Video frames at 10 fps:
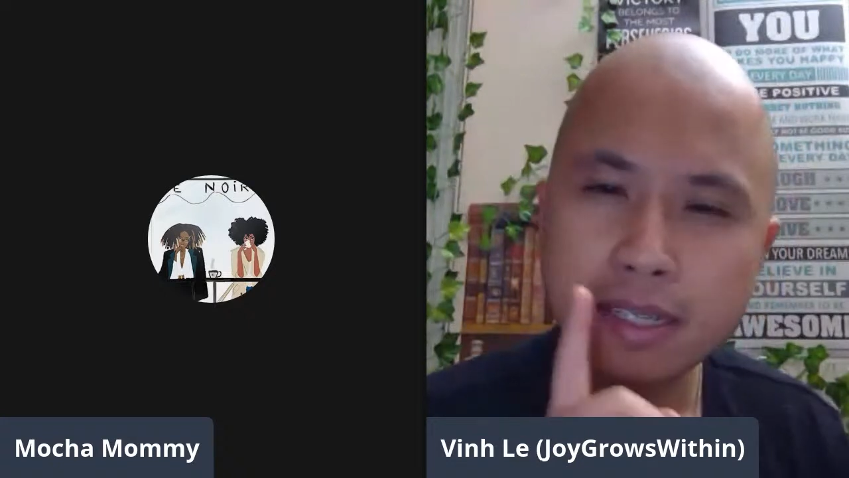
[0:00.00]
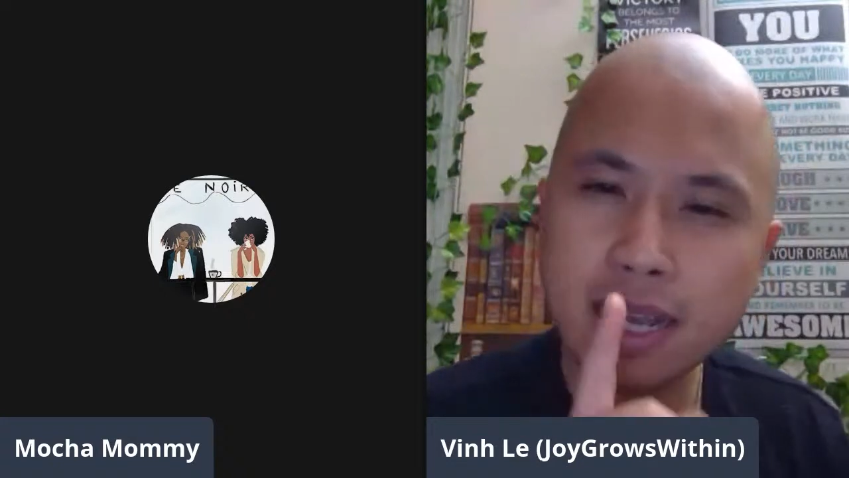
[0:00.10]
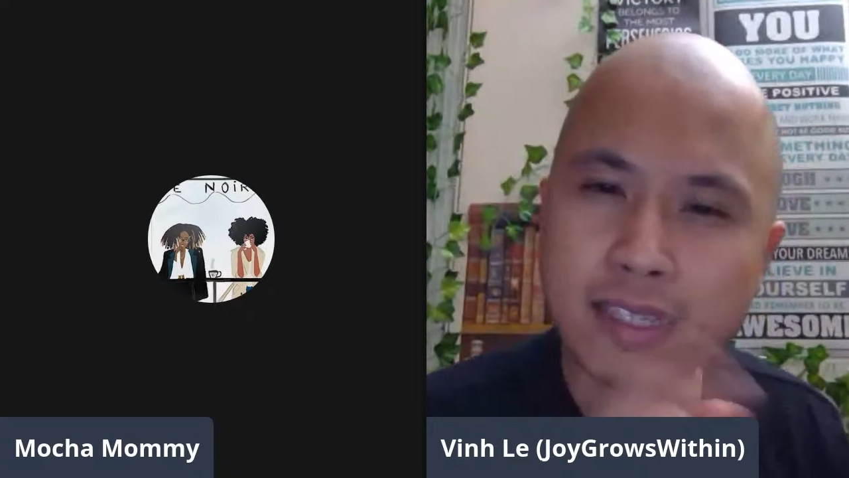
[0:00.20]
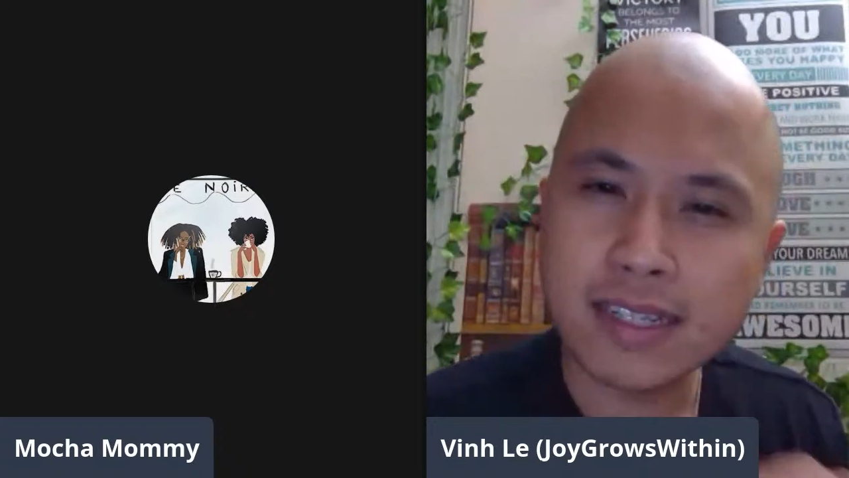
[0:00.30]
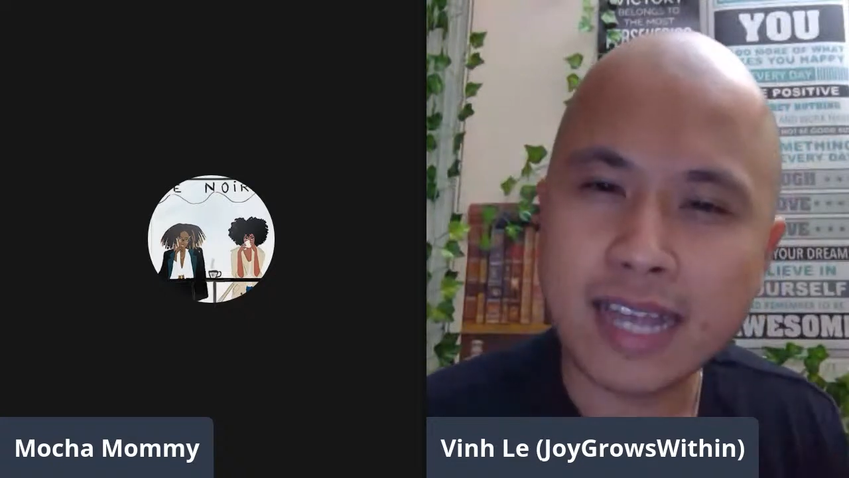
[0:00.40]

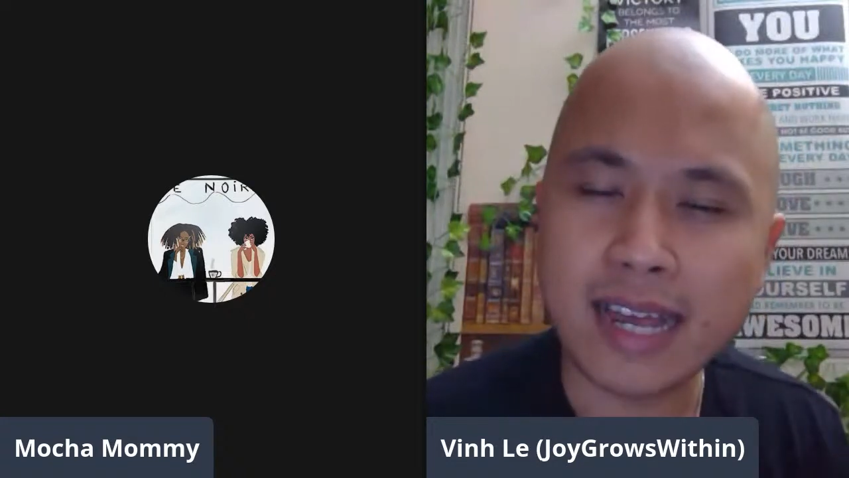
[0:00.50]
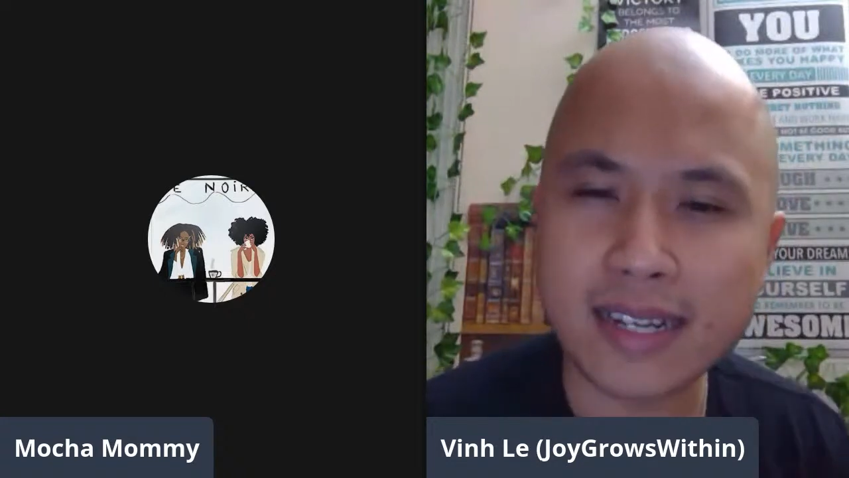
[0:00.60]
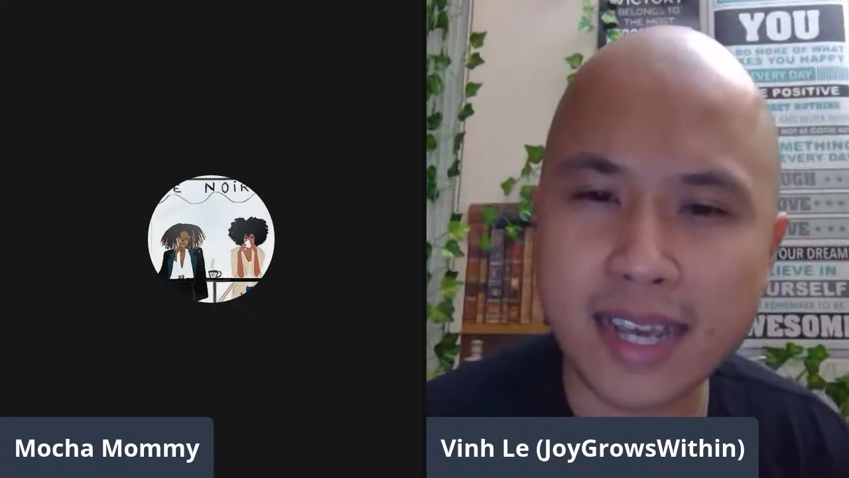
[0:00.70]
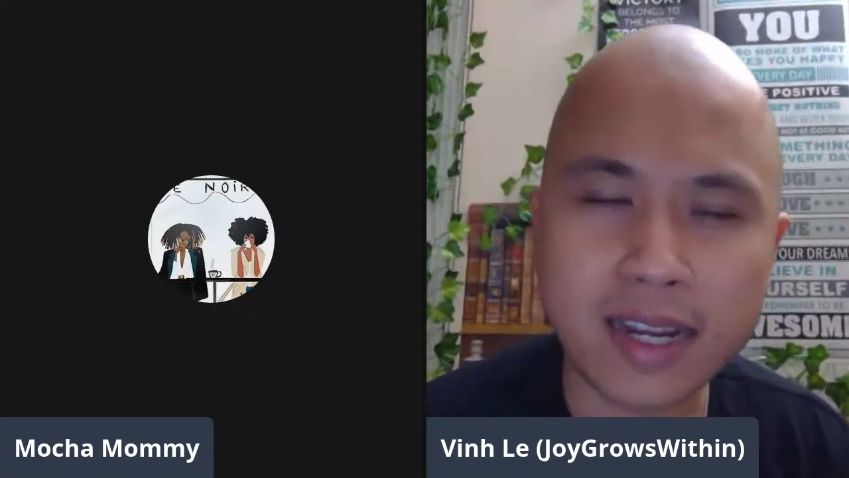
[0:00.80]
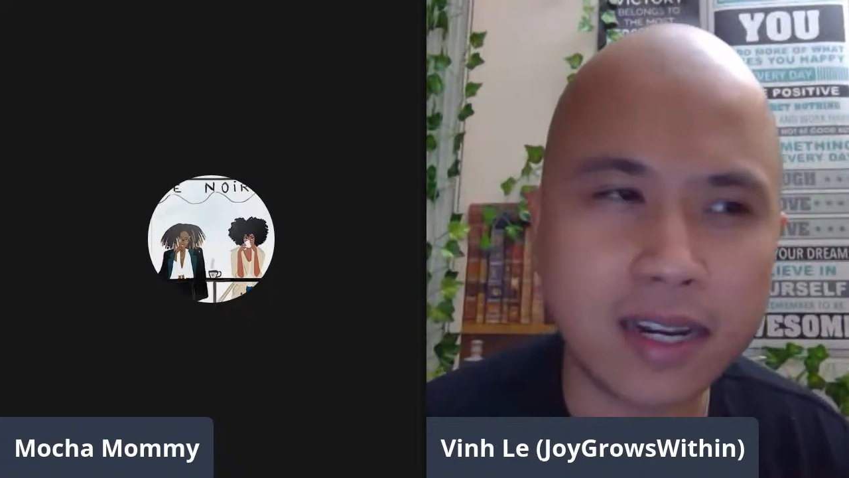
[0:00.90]
lesson that
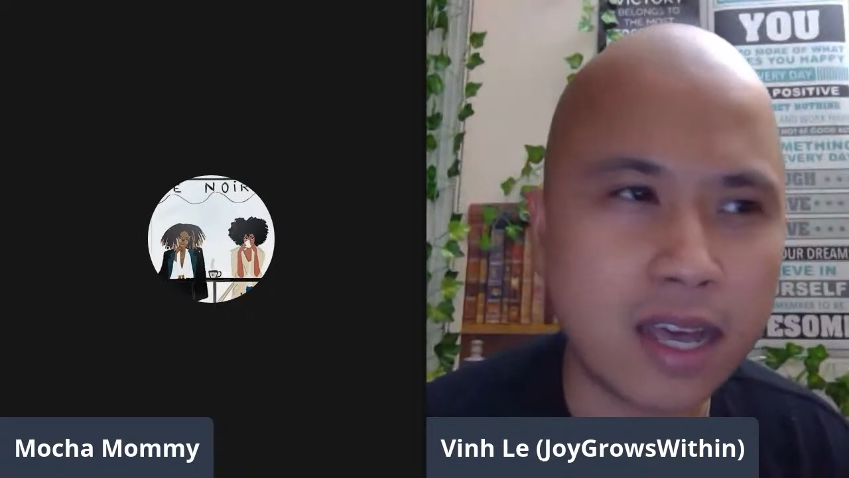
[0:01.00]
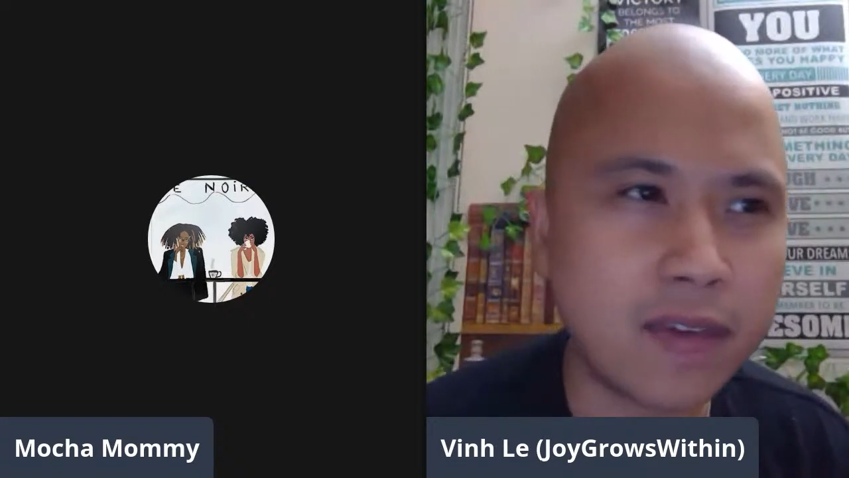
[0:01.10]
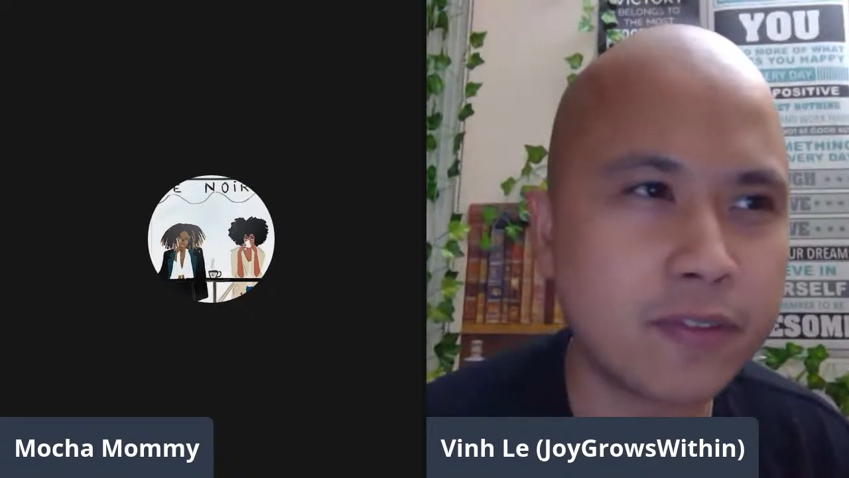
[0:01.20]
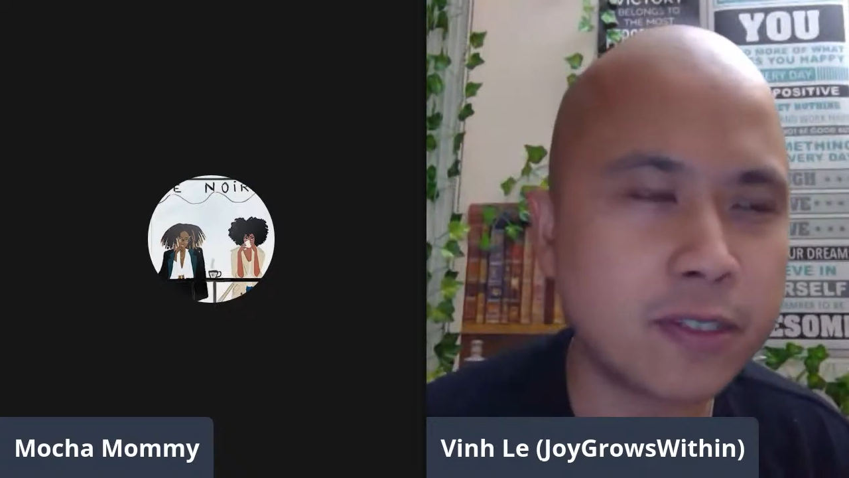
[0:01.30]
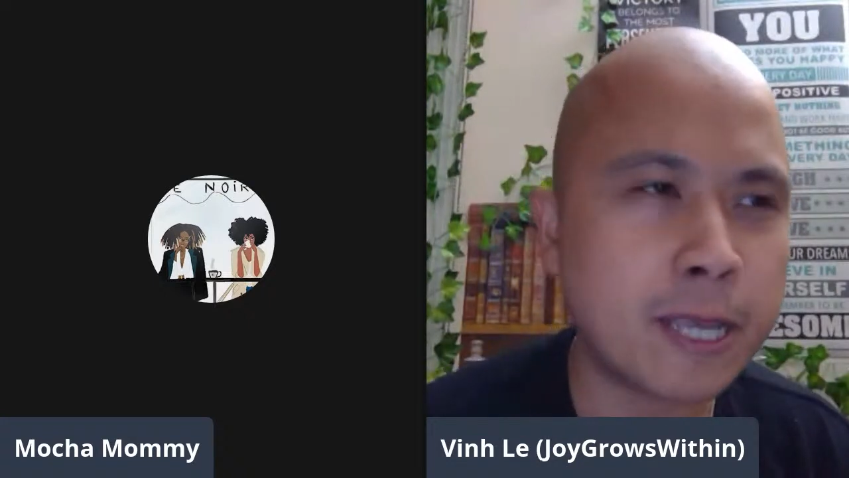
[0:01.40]
day in
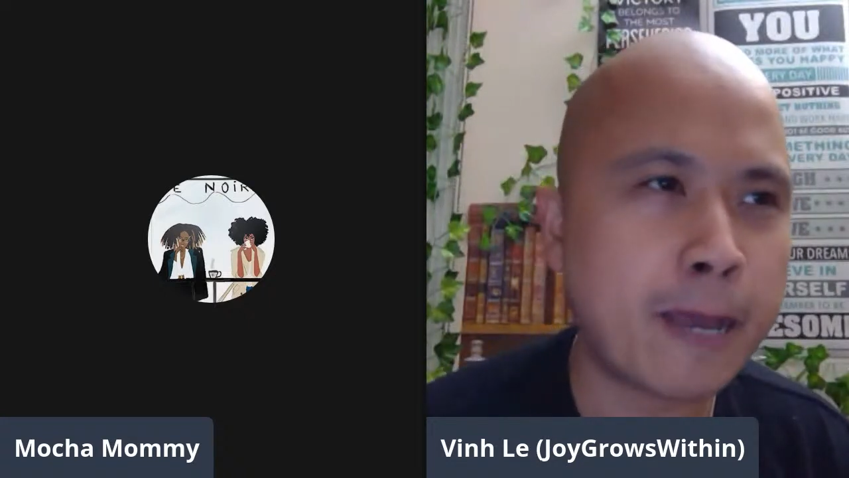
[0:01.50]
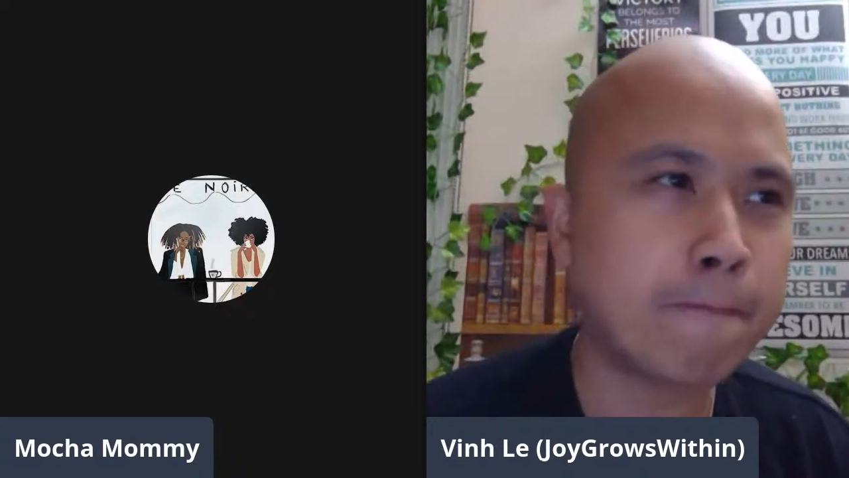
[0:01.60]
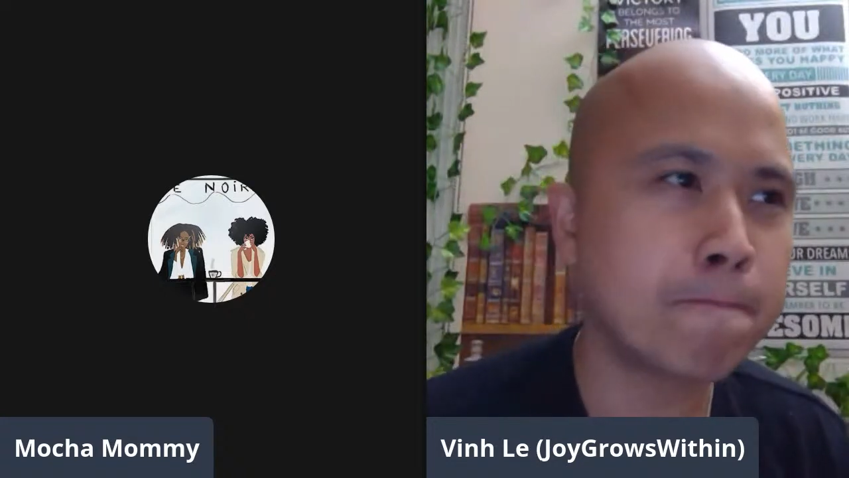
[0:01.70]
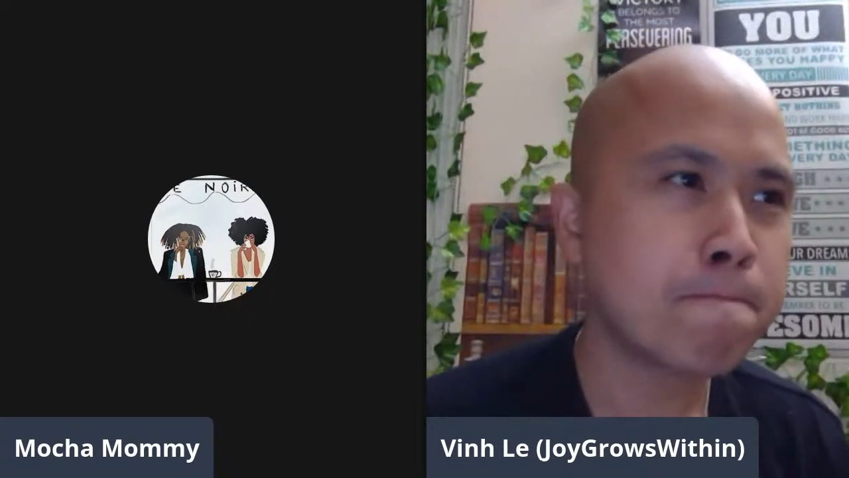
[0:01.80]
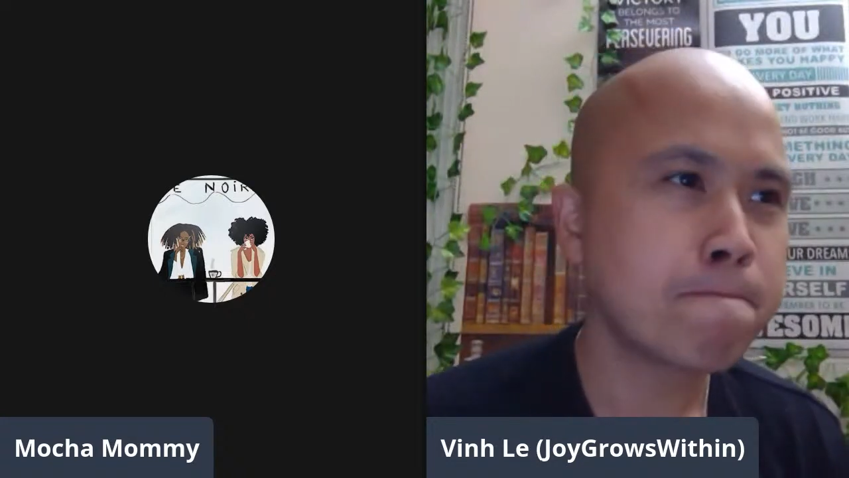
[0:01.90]
life is that